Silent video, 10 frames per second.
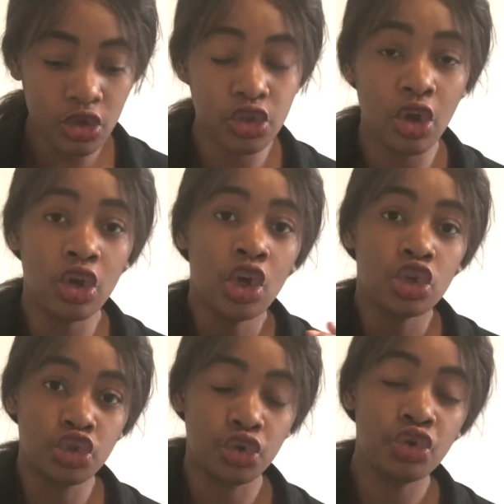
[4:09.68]
So
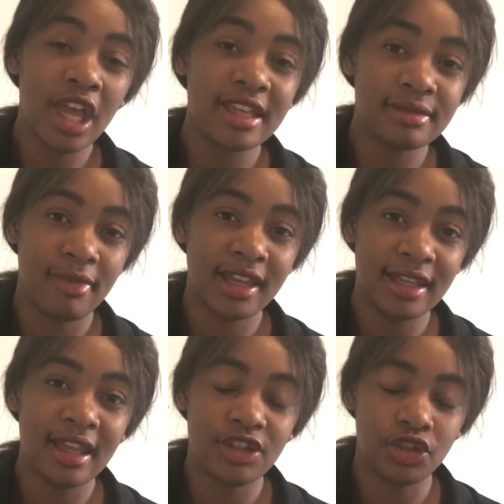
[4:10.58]
do as
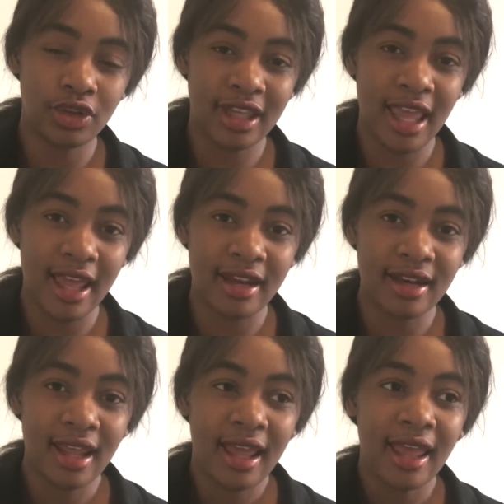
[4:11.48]
many as you
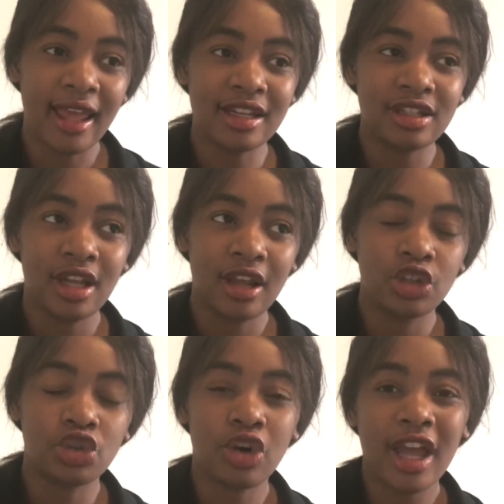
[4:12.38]
can and
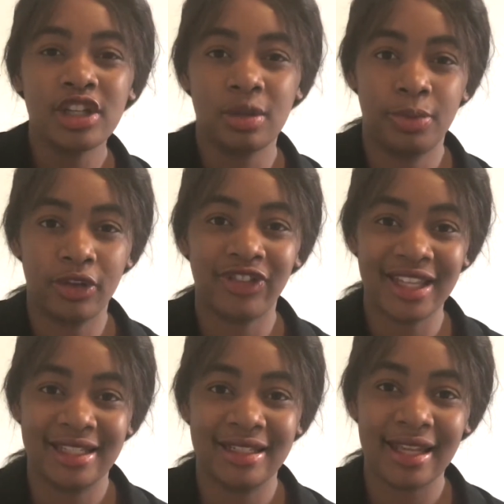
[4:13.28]
try to
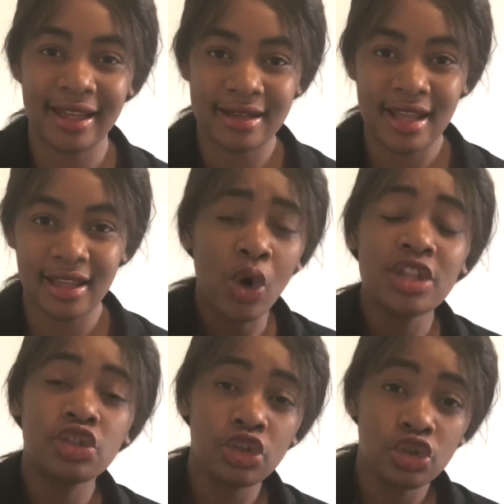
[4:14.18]
perfect technique.
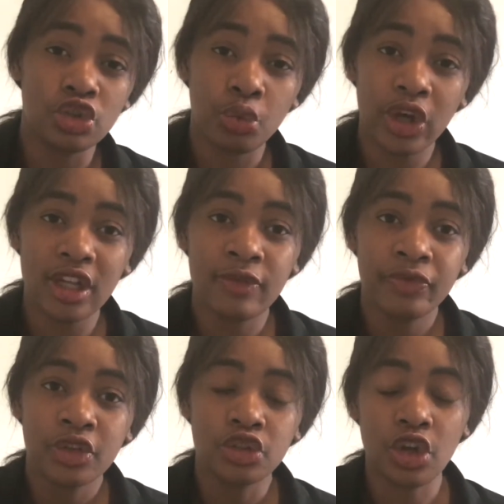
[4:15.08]
Once you do it,
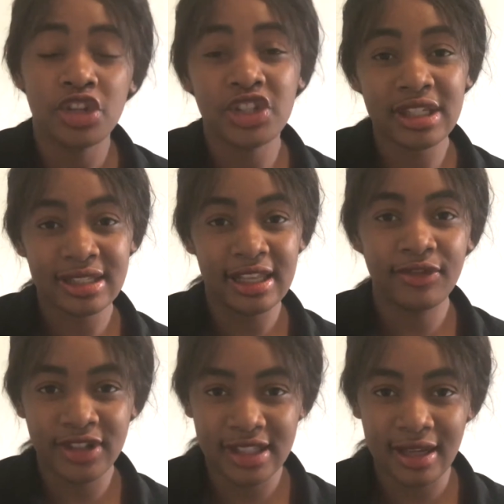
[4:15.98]
don't just
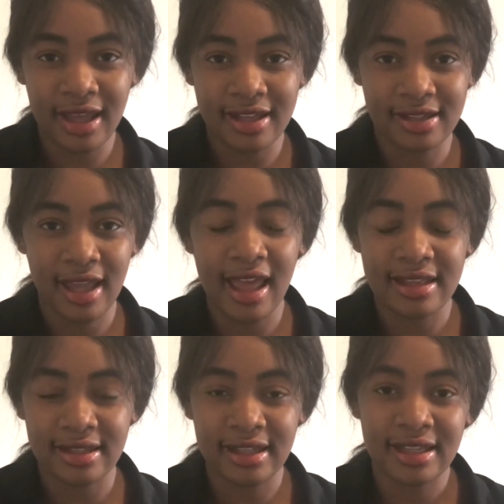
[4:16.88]
leave it
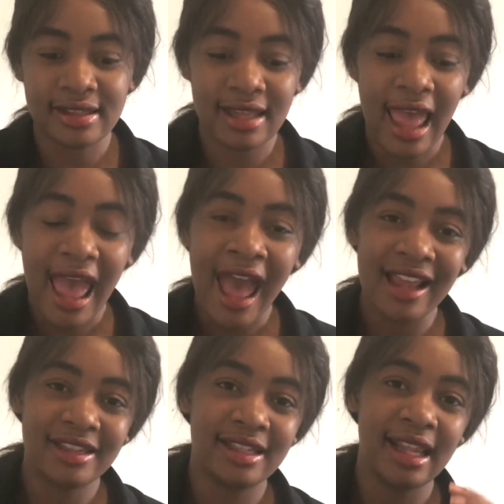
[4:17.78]
as it is.
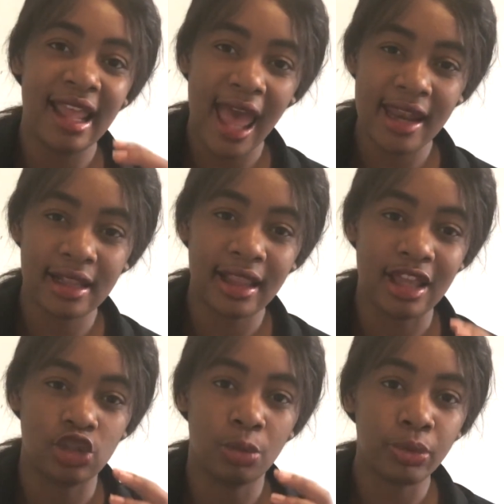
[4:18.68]
Actually
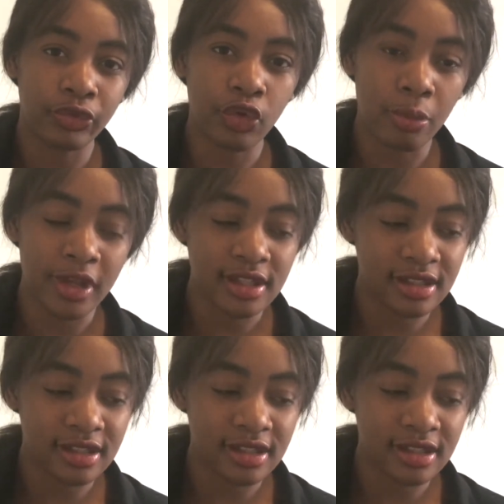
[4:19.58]
analyze your performance.